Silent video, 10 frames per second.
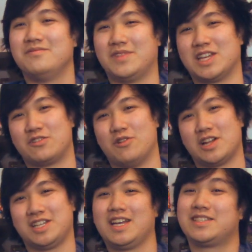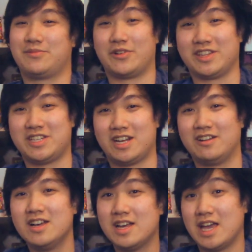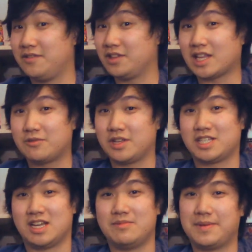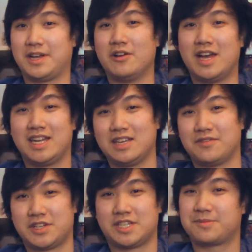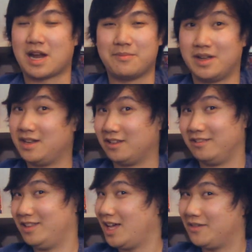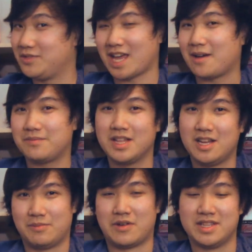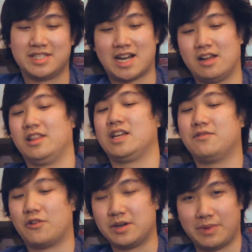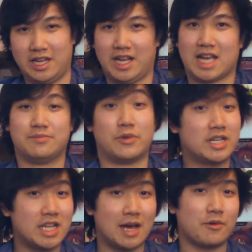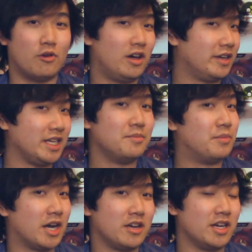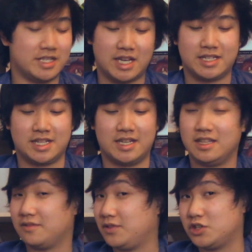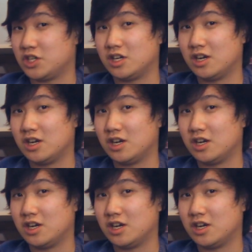Thanks for watching and supporting the channel. And if you liked what you saw, maybe go ahead and give our subscribe button a little love tap. My friends and I are looking forward to bringing you guys more top quality Bakugan content in the future.